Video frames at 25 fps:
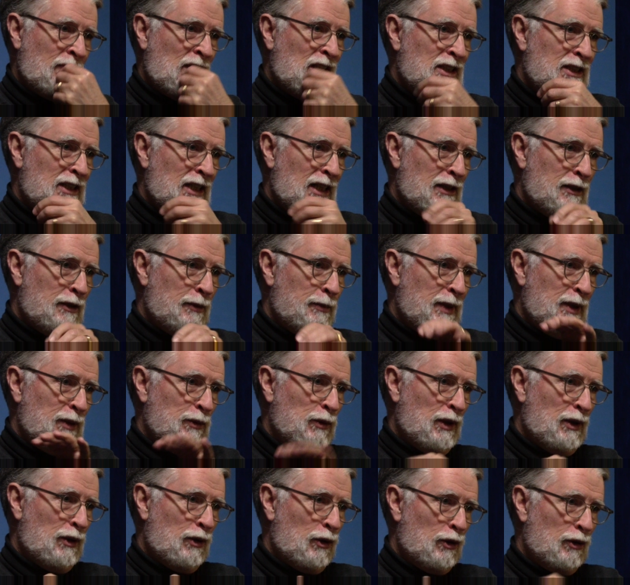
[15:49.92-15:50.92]
She had to be
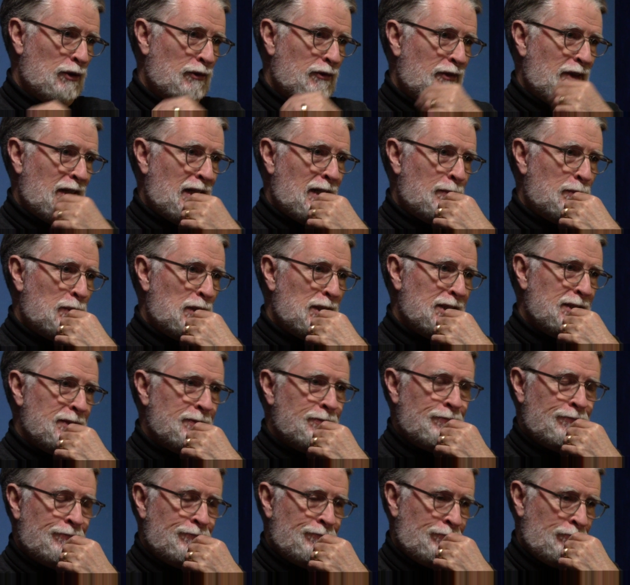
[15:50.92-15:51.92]
with her family
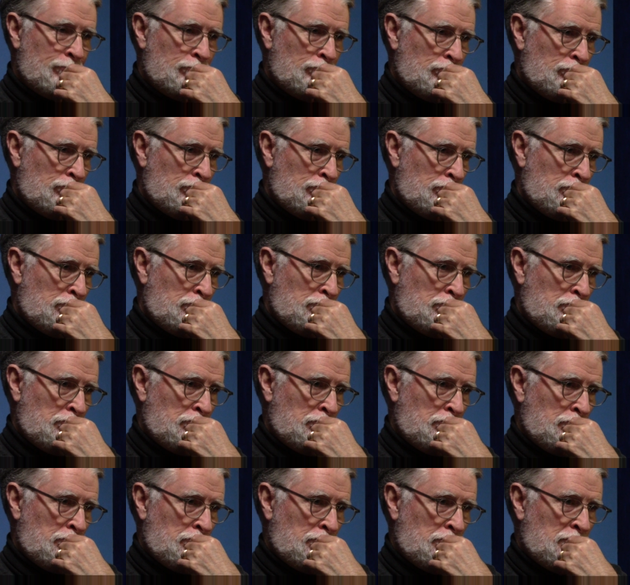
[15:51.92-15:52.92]

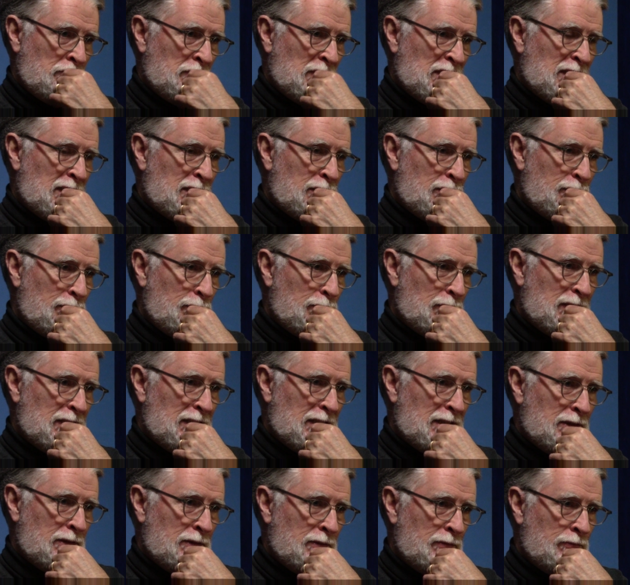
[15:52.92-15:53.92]

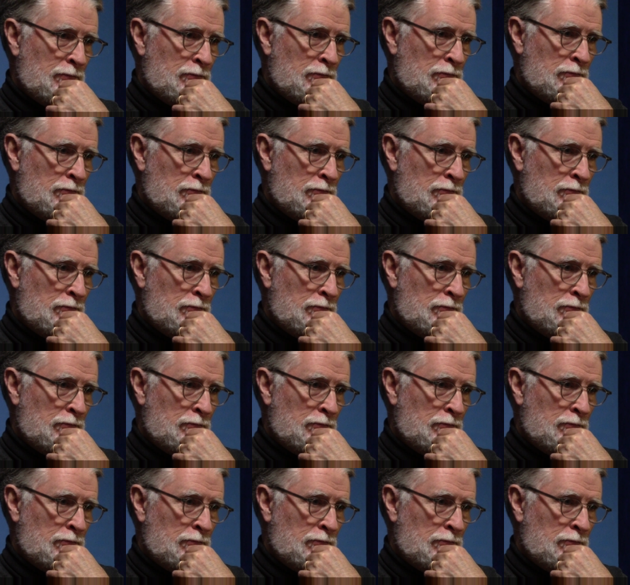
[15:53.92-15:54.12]
elsewhere.